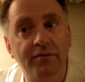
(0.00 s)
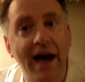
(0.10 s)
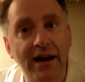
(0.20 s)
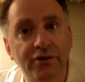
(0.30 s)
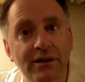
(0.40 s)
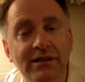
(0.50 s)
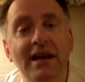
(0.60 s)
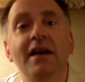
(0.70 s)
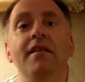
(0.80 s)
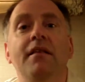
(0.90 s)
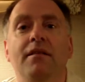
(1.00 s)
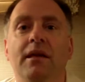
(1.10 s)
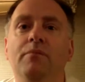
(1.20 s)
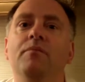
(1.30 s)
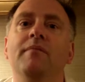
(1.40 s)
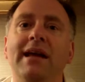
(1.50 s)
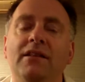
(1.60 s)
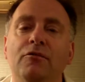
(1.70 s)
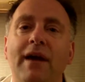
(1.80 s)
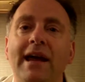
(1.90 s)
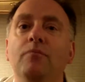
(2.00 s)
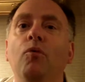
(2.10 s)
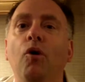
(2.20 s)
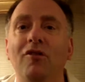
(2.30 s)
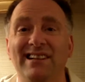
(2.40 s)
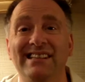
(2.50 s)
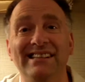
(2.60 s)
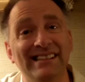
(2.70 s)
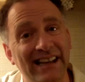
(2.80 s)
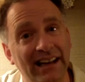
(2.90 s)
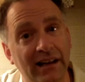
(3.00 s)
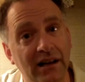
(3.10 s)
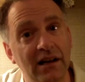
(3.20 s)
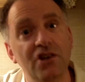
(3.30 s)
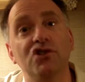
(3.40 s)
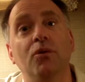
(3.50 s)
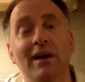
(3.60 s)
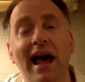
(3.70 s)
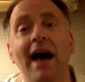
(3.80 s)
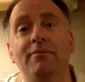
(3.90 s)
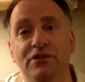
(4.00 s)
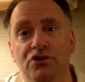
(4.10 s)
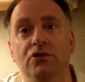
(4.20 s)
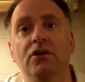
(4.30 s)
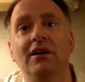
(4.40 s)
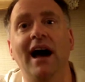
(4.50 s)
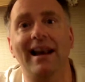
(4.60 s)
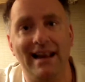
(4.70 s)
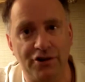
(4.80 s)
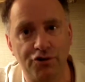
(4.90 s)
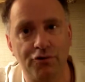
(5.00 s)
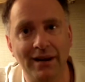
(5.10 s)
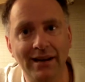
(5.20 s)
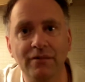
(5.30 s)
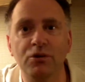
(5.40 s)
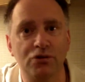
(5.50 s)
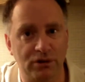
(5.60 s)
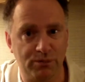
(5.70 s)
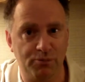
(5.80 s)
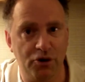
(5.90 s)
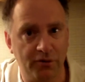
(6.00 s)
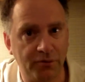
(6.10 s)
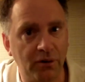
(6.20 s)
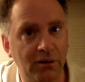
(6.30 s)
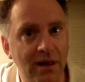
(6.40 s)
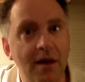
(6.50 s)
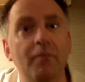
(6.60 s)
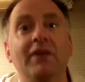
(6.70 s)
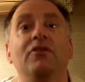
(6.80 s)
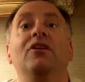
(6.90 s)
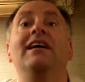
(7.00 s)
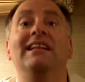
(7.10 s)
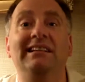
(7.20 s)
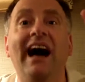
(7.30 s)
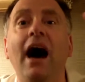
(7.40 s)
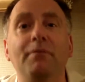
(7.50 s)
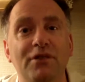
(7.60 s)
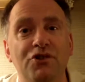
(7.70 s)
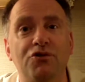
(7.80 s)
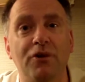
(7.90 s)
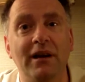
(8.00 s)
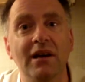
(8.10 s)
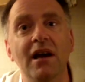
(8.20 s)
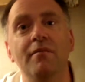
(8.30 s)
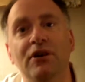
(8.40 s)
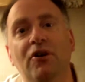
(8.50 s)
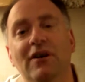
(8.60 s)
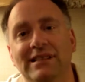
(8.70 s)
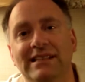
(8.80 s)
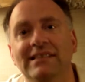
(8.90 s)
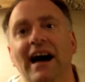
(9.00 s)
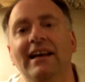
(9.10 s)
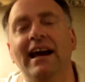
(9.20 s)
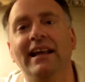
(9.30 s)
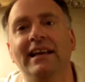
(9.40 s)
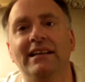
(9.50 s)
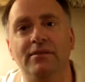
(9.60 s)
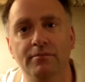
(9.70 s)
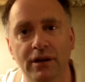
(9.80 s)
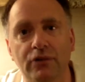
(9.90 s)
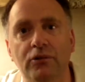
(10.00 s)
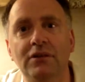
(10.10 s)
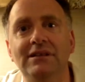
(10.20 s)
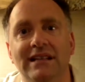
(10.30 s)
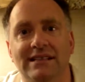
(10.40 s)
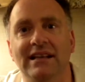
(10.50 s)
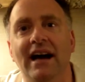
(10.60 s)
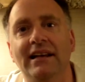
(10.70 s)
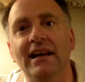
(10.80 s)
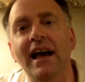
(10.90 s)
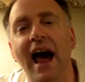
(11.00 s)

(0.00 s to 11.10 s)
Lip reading: factories, they make the rain more acidic. So what happens? You look at a tree which looks beautiful, but if you look at the top of the tree, because it's not getting its minerals, it's not